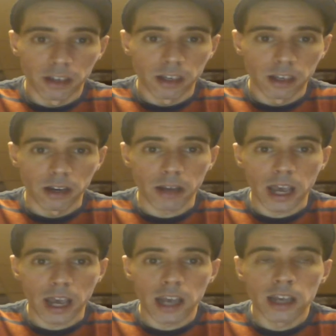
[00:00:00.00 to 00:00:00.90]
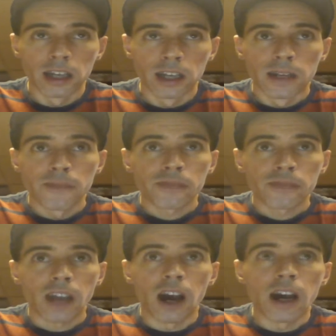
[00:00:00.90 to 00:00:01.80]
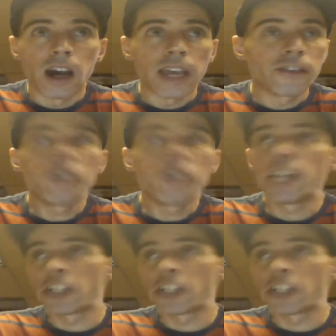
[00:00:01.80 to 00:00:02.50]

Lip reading: Okay? If you ditch your